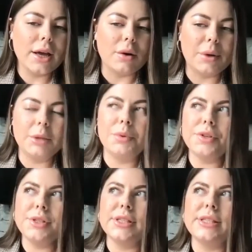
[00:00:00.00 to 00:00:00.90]
when a
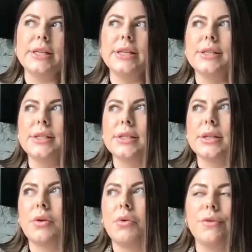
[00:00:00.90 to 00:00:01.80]
person sees
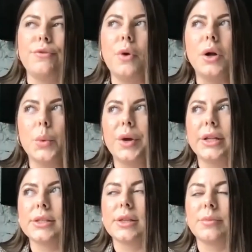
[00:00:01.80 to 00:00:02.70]
or
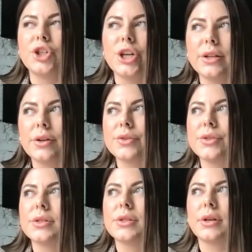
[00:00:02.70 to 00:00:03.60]
following some
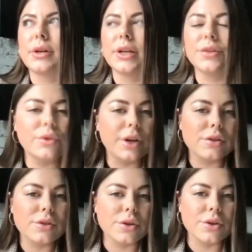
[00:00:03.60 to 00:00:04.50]
channels,
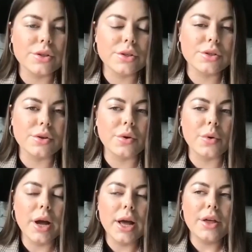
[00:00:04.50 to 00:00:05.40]
influencers,
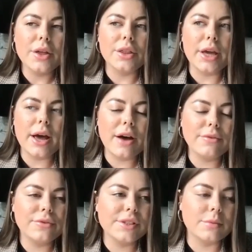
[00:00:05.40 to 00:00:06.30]
so they have
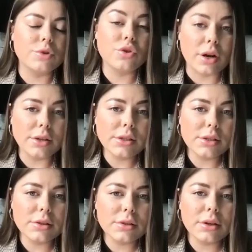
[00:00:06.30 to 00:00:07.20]
some
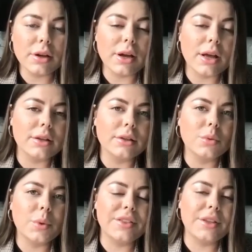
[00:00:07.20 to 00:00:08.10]
trust. And
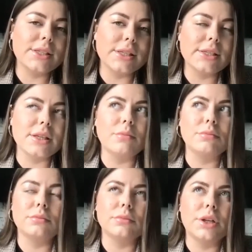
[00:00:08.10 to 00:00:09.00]
when they see
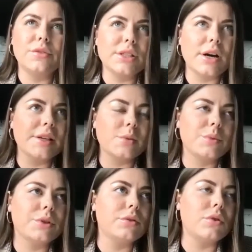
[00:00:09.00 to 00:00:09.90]
some
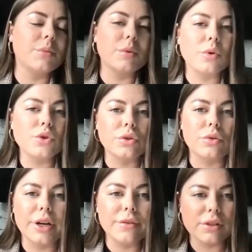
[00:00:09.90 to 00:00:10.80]
advertisement or promotion
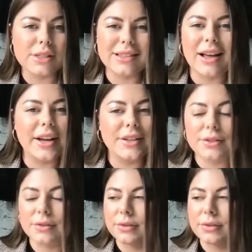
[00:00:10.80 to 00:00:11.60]
or even slight